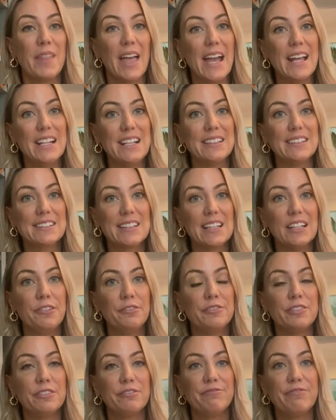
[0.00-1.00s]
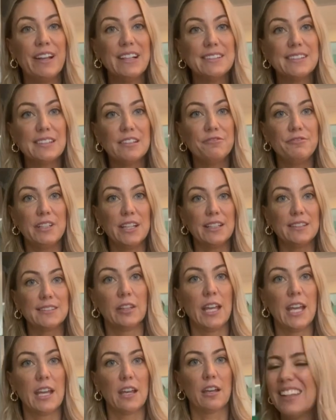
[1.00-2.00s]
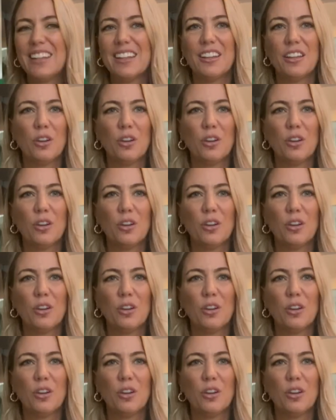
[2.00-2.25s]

And instead of defensiveness, like,